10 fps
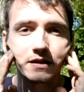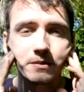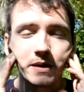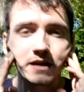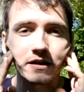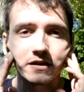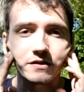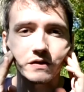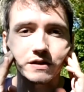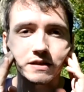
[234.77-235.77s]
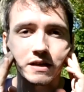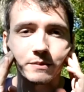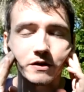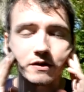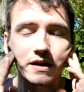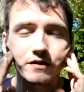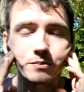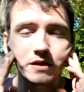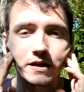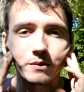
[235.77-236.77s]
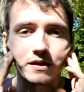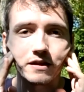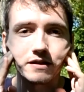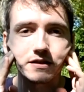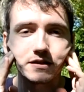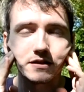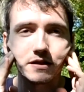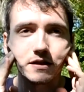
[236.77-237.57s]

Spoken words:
And you may not this first time. You're going to have to play with this.